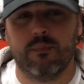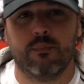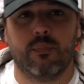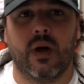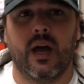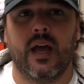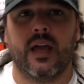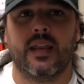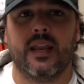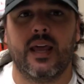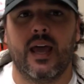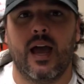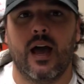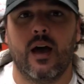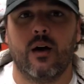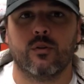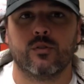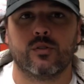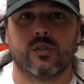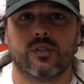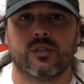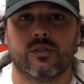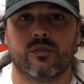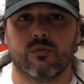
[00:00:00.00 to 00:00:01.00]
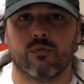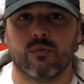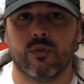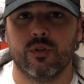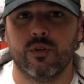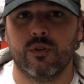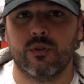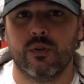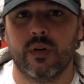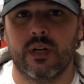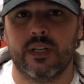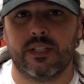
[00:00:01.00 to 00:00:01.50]
buying a house
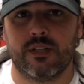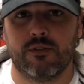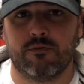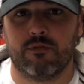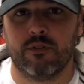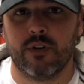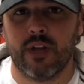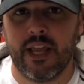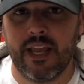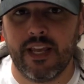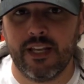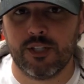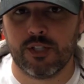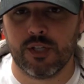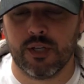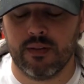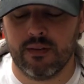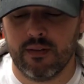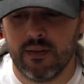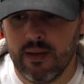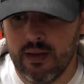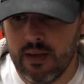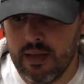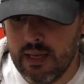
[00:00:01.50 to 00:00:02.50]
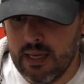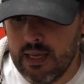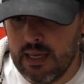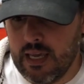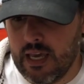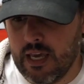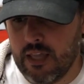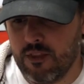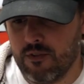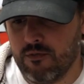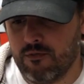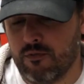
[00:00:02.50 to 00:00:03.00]
through a different agent.
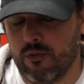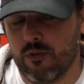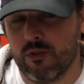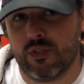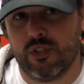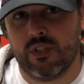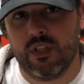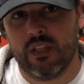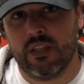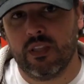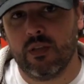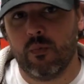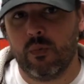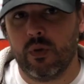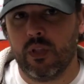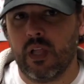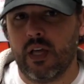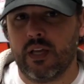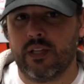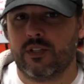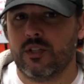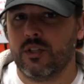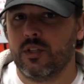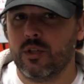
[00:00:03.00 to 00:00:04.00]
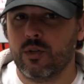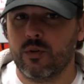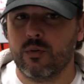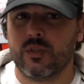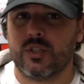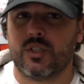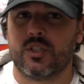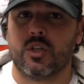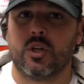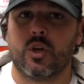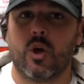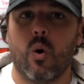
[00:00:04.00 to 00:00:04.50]
And the first thing that we like to do
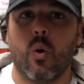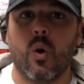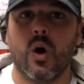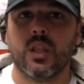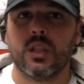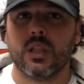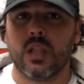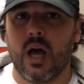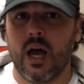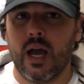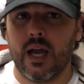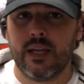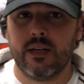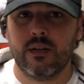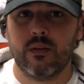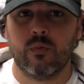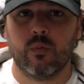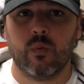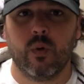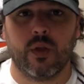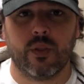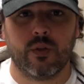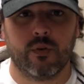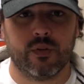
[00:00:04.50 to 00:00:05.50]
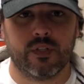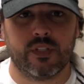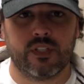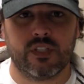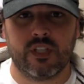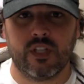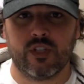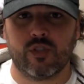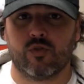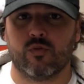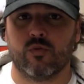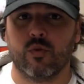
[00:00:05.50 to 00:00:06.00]
is to go online, whether it's
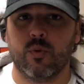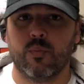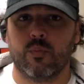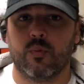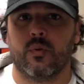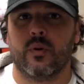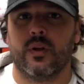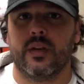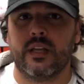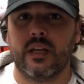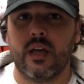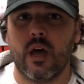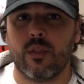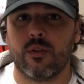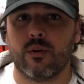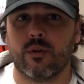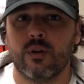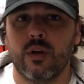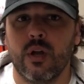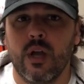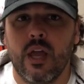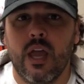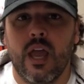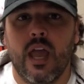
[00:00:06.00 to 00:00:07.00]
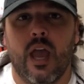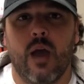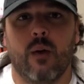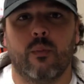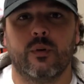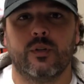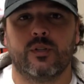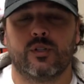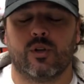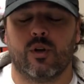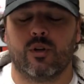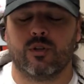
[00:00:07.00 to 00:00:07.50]
this group or any other, and
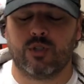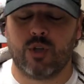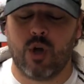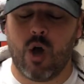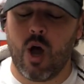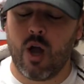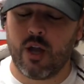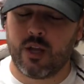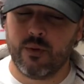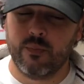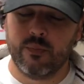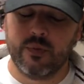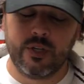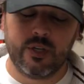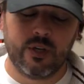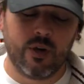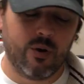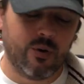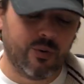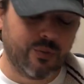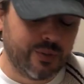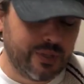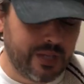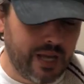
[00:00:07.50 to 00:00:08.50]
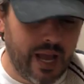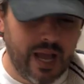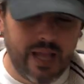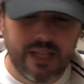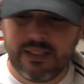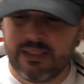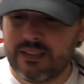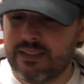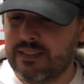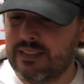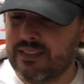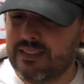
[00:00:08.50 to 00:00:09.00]
we start talking. We go,
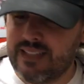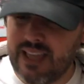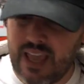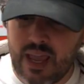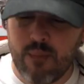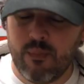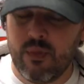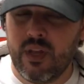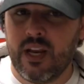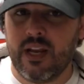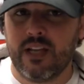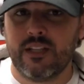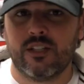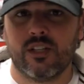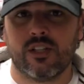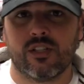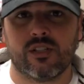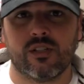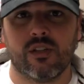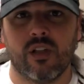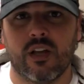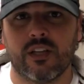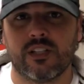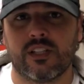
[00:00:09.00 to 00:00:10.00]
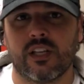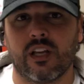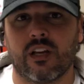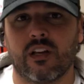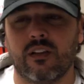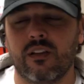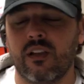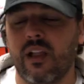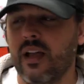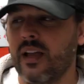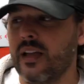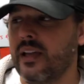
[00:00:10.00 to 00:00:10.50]
God damn it, I just lost a
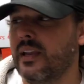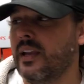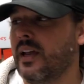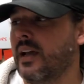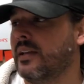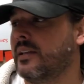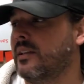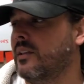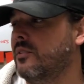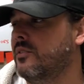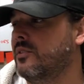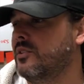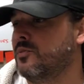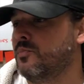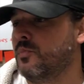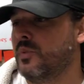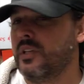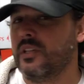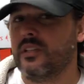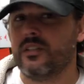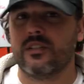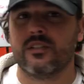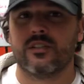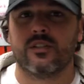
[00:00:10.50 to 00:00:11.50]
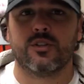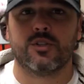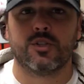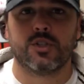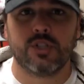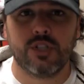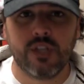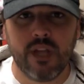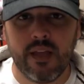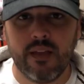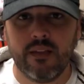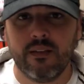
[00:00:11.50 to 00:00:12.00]
client. These pieces of
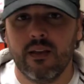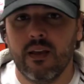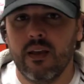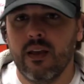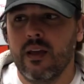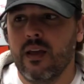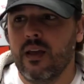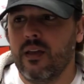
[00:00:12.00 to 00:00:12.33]
shit.